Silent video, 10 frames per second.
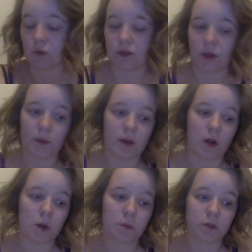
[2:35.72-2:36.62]
with you in a
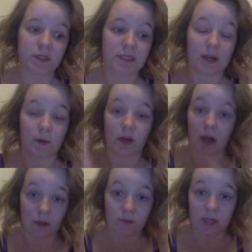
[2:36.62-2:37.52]
lot more detail in
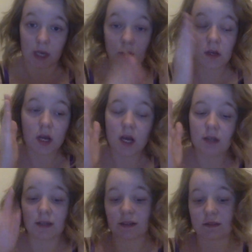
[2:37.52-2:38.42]
another video. So
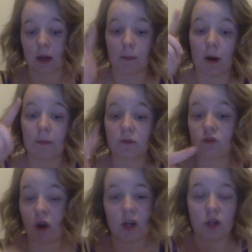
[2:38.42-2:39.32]
that's to come up.
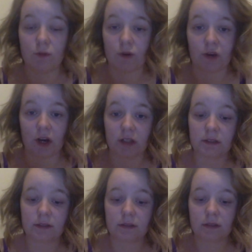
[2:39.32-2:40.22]
Try new
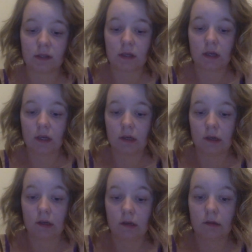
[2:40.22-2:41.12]
products.
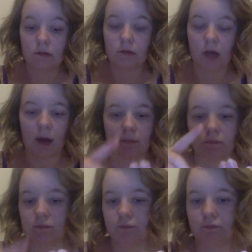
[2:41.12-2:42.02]

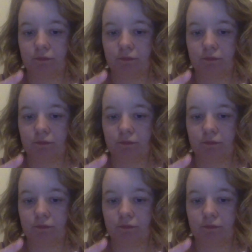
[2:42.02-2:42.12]
I